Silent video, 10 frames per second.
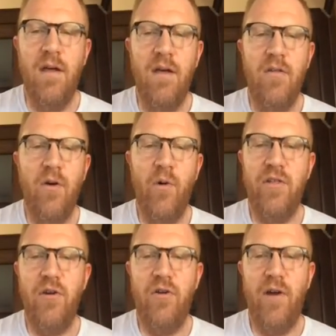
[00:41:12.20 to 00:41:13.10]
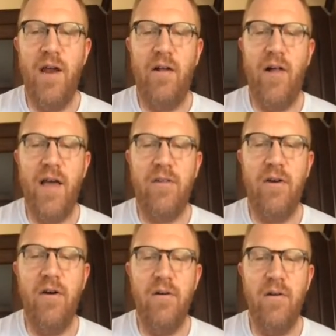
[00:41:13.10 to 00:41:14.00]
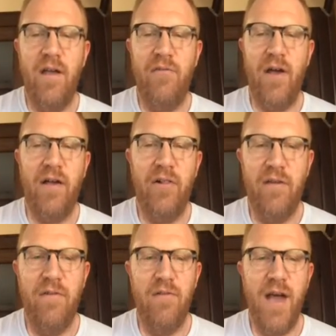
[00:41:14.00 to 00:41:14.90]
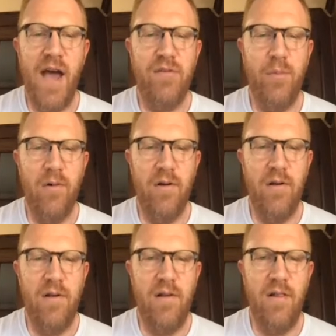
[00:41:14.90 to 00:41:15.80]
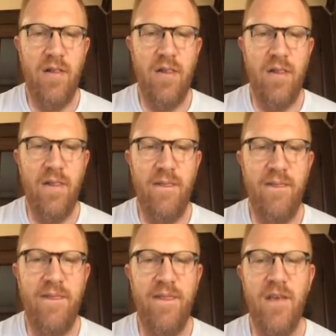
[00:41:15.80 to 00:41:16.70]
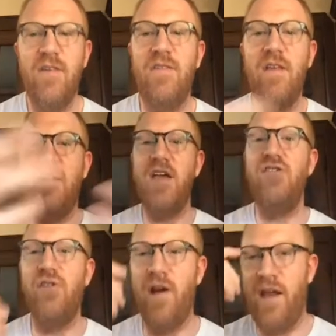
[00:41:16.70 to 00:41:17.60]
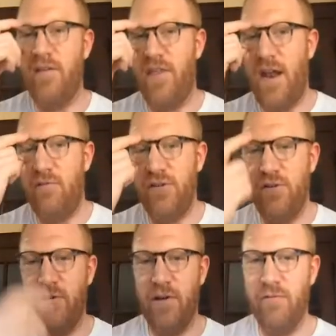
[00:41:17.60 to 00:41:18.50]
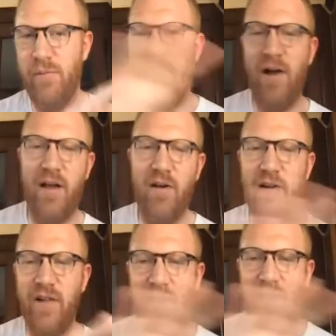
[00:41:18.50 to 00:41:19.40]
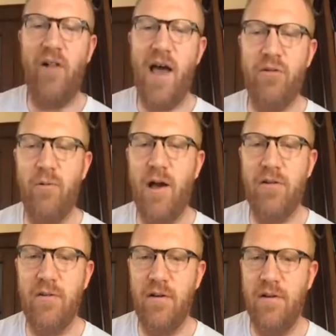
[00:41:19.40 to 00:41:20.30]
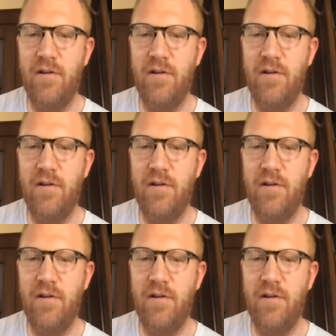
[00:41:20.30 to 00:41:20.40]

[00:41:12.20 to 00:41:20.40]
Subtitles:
So once you create a class code, if I click View Dashboard, this is the teacher end that I was showing you. Remember, I called it like a class roster.